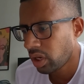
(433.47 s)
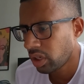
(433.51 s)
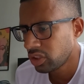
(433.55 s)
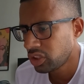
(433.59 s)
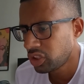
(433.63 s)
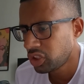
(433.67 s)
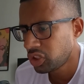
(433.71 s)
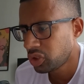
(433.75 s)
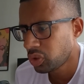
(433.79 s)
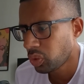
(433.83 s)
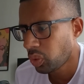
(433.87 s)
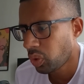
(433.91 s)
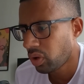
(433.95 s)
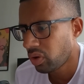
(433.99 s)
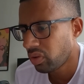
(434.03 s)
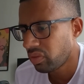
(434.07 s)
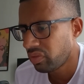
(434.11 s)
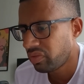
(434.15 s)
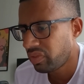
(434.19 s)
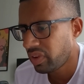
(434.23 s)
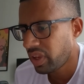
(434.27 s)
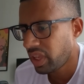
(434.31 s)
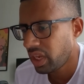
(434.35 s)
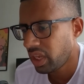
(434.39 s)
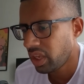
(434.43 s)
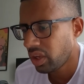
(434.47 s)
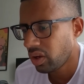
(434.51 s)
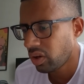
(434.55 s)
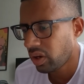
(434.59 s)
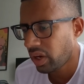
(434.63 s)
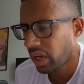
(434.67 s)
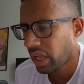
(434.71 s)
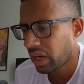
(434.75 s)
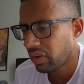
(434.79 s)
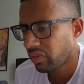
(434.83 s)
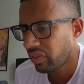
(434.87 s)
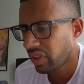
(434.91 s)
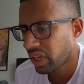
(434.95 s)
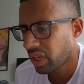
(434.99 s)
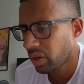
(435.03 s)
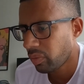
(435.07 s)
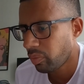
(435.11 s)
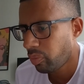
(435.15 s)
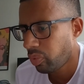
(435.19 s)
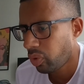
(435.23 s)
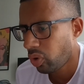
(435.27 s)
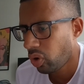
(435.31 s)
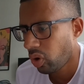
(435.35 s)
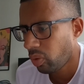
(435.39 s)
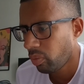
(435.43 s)
a short video, kind of like a
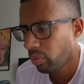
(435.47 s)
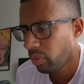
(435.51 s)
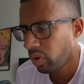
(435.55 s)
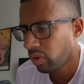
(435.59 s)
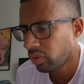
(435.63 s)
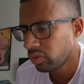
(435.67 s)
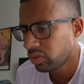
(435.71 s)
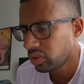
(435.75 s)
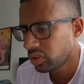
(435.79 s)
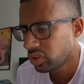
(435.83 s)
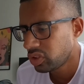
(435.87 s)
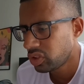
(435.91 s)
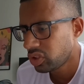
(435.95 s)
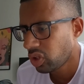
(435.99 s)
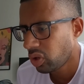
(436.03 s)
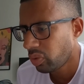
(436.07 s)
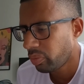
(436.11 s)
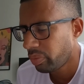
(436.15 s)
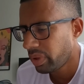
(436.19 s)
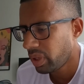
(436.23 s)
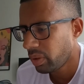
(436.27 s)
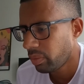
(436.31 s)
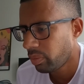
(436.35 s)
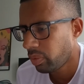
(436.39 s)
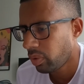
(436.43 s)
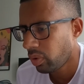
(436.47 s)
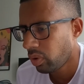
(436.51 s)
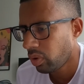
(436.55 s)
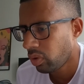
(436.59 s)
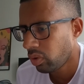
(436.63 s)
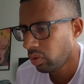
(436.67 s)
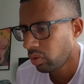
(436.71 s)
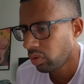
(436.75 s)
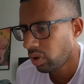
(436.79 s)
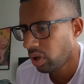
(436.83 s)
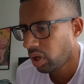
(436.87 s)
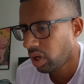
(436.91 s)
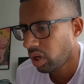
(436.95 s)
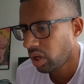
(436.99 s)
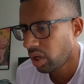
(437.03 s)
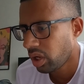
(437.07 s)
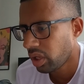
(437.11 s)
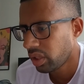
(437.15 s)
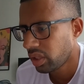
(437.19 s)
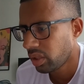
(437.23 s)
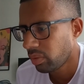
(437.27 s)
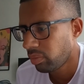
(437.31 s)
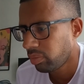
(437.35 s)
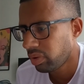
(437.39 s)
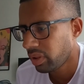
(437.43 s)
promo to show people
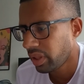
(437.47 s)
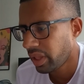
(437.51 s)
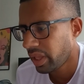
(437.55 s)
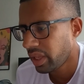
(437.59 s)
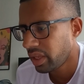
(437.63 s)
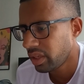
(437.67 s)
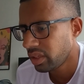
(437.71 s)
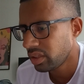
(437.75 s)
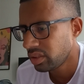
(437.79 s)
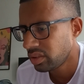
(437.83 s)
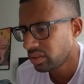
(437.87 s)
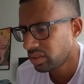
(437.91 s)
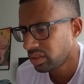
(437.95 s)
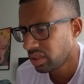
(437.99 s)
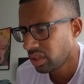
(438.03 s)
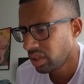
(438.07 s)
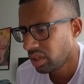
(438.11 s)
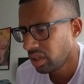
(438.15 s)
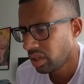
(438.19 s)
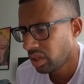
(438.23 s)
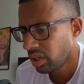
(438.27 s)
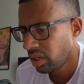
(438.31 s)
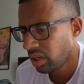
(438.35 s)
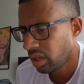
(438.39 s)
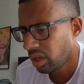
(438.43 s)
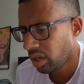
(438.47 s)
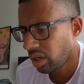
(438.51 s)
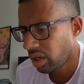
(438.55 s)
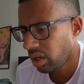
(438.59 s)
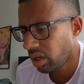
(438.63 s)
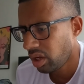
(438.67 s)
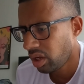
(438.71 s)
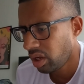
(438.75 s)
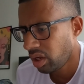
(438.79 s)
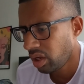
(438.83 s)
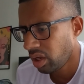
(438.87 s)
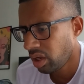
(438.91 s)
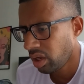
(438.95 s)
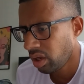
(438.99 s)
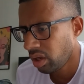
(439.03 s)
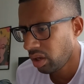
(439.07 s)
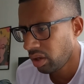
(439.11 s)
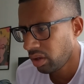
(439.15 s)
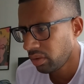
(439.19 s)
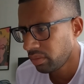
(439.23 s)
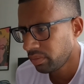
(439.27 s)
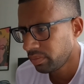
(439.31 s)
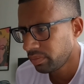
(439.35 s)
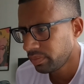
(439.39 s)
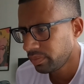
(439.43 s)
the place.
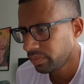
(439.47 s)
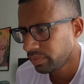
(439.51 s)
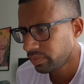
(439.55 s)
Yeah,